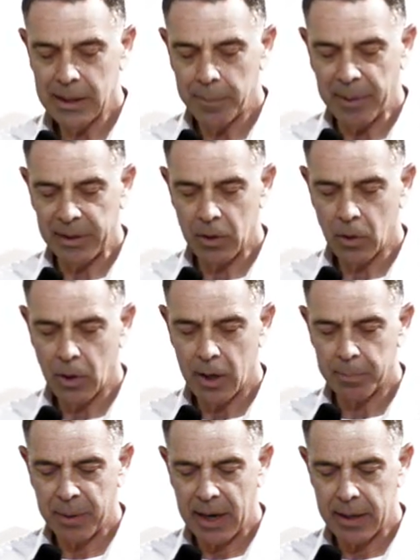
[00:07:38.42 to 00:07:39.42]
My little
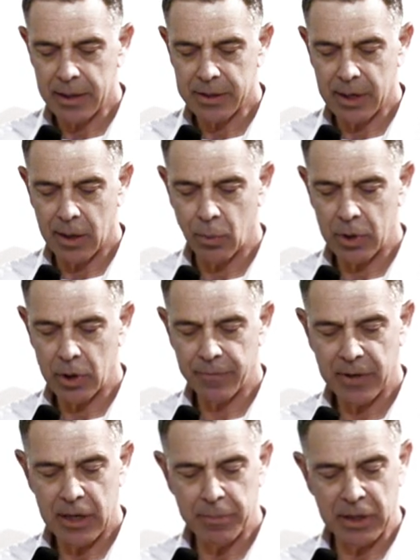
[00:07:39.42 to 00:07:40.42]
heart panicked and I wondered if
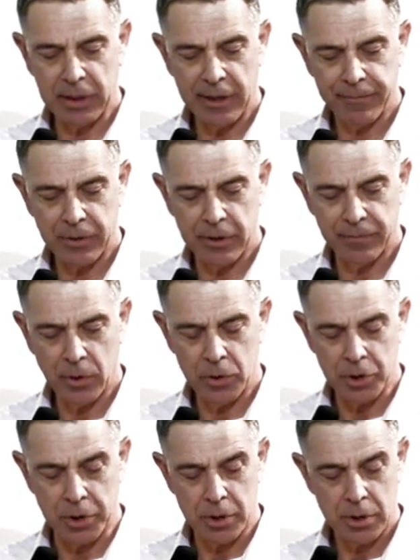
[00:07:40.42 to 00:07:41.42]
I had been left for the
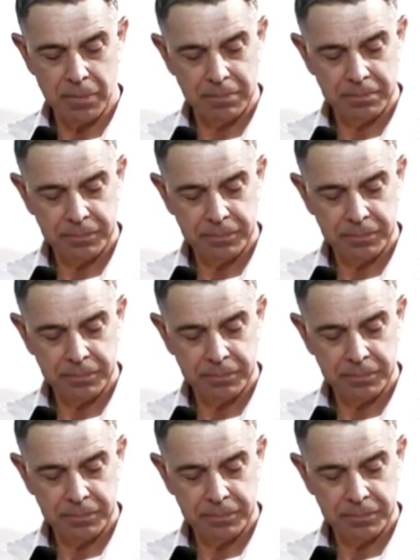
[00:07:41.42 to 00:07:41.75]
vultures.